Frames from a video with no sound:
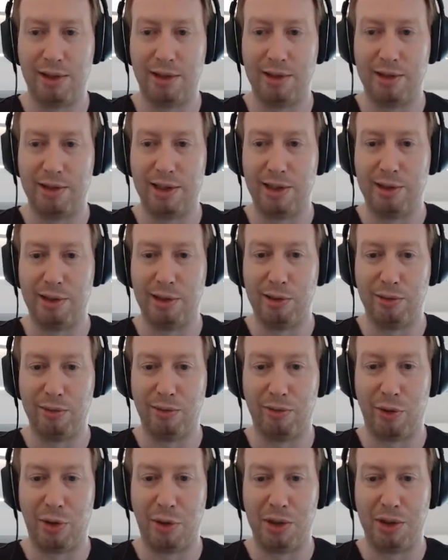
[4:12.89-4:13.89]
They
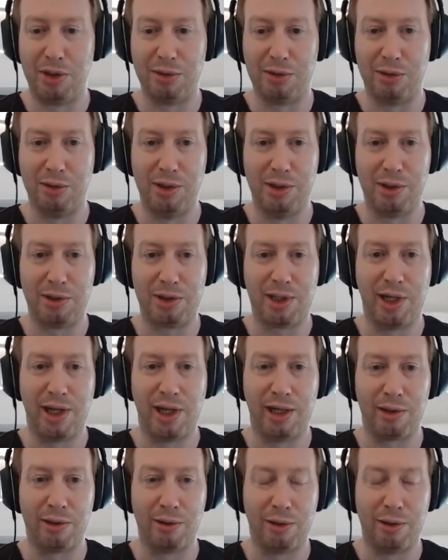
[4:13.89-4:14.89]
don't fall into those
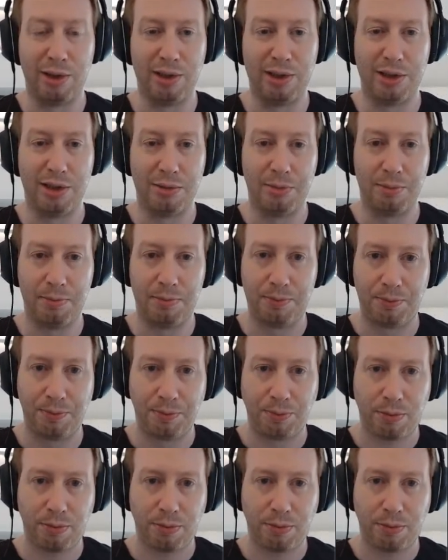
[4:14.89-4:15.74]
categories.